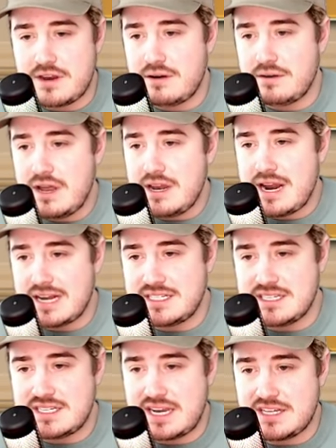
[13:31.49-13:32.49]
You know, not
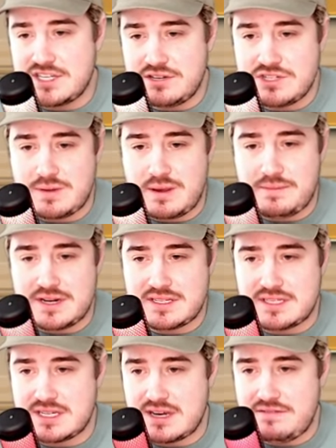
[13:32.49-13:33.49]
as insane as it used to be, but
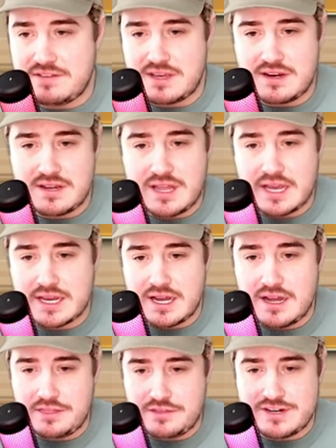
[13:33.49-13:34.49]
it's significant. Like
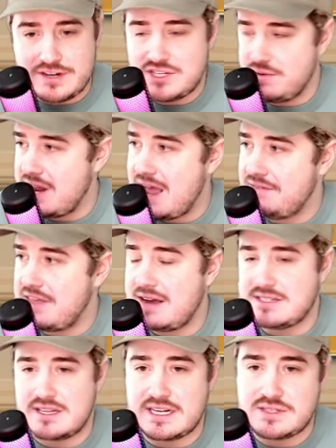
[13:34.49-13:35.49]
uh, thirty-two and a half thousand.